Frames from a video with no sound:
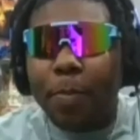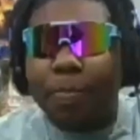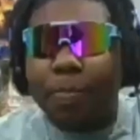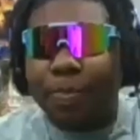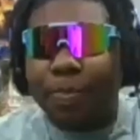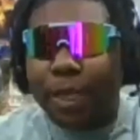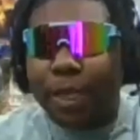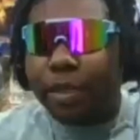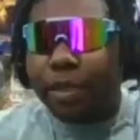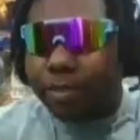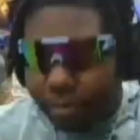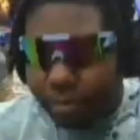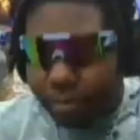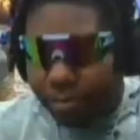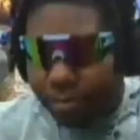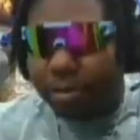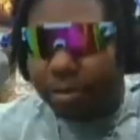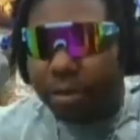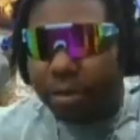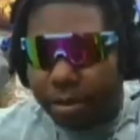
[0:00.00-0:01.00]
and then when you
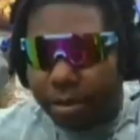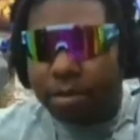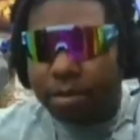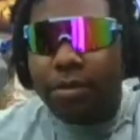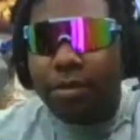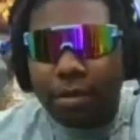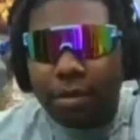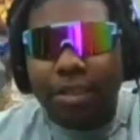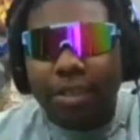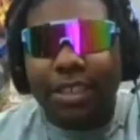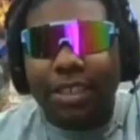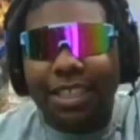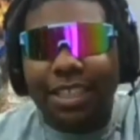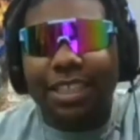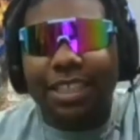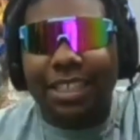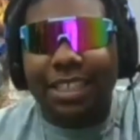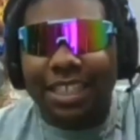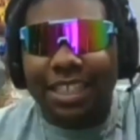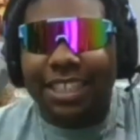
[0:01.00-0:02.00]
got when I got used to it,
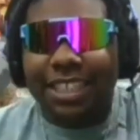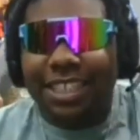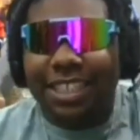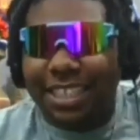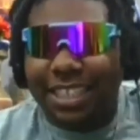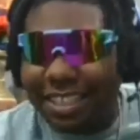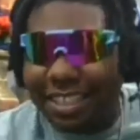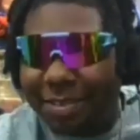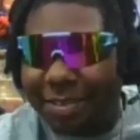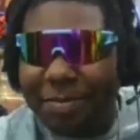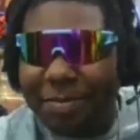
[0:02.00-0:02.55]
it was it